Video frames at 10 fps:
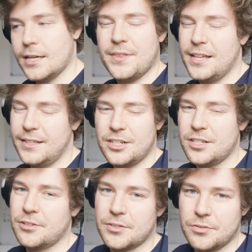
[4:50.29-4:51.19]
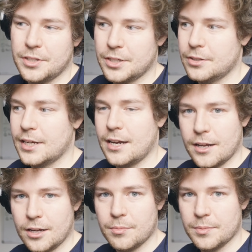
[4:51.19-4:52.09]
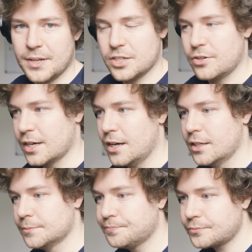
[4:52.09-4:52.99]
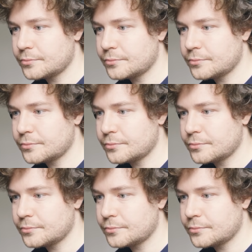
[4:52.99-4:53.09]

And that just looks really good, that kind of complementary color.